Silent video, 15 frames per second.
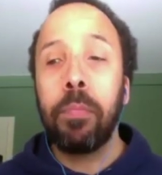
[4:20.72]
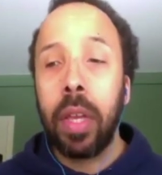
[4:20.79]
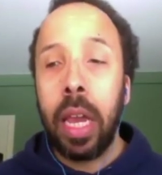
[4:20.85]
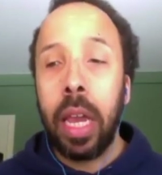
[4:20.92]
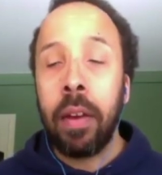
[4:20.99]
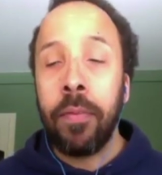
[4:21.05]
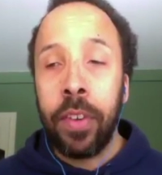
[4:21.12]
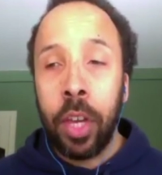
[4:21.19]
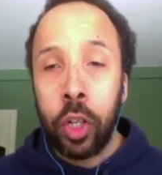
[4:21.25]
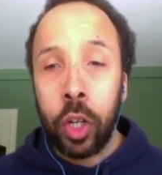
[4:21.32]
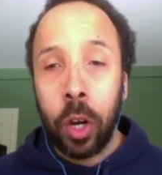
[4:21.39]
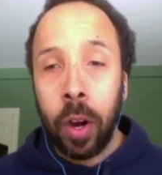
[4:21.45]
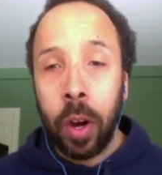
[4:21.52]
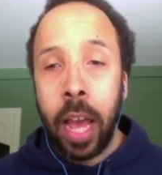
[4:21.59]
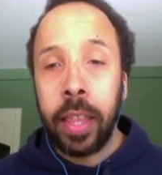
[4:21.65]
in
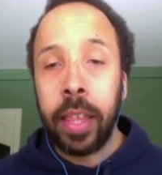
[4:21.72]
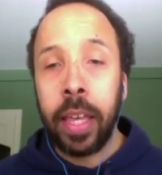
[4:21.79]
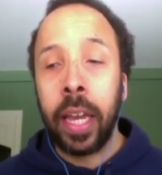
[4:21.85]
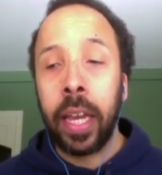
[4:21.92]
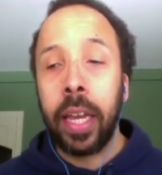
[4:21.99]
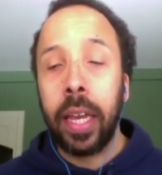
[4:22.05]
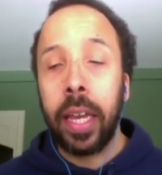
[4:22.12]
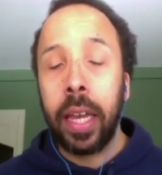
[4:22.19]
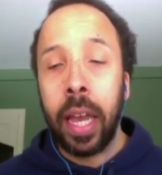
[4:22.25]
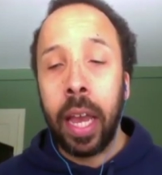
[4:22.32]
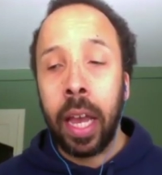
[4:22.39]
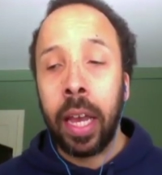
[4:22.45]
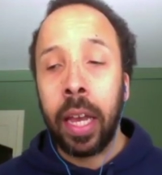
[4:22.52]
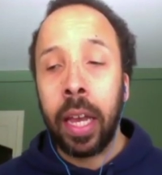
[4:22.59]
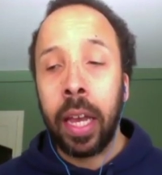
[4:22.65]
future, I think
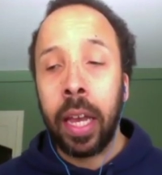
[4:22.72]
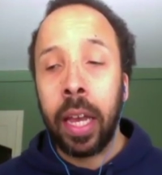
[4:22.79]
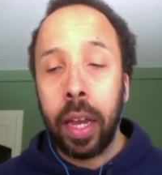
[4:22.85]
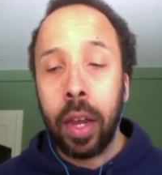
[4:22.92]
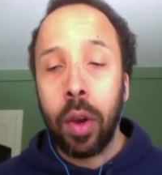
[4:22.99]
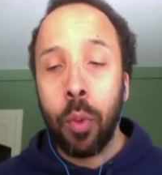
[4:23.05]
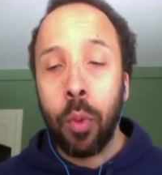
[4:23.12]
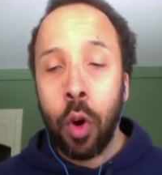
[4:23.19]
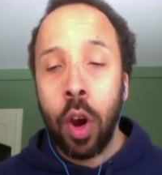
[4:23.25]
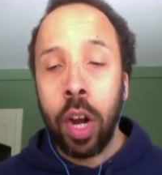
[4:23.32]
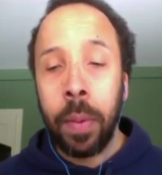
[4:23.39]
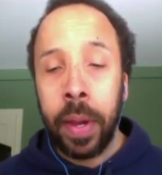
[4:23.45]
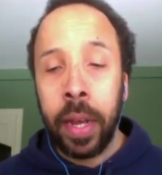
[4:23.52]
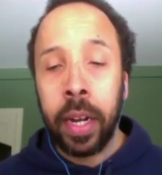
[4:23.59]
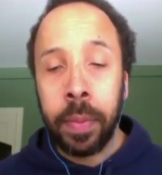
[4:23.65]
we're going
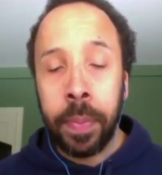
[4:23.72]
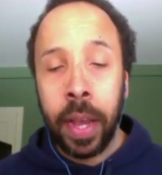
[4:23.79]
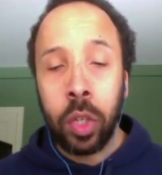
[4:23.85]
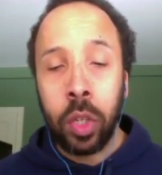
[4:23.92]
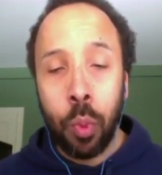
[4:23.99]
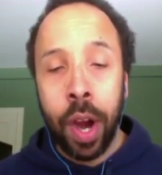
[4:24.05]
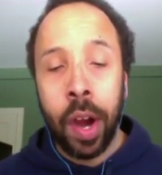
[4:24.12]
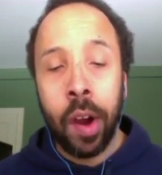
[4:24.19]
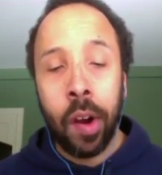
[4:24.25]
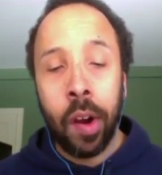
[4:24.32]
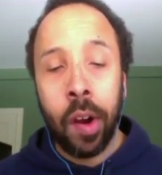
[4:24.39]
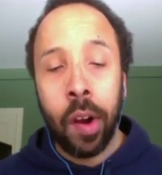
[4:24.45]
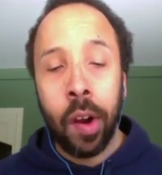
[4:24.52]
to be in a space where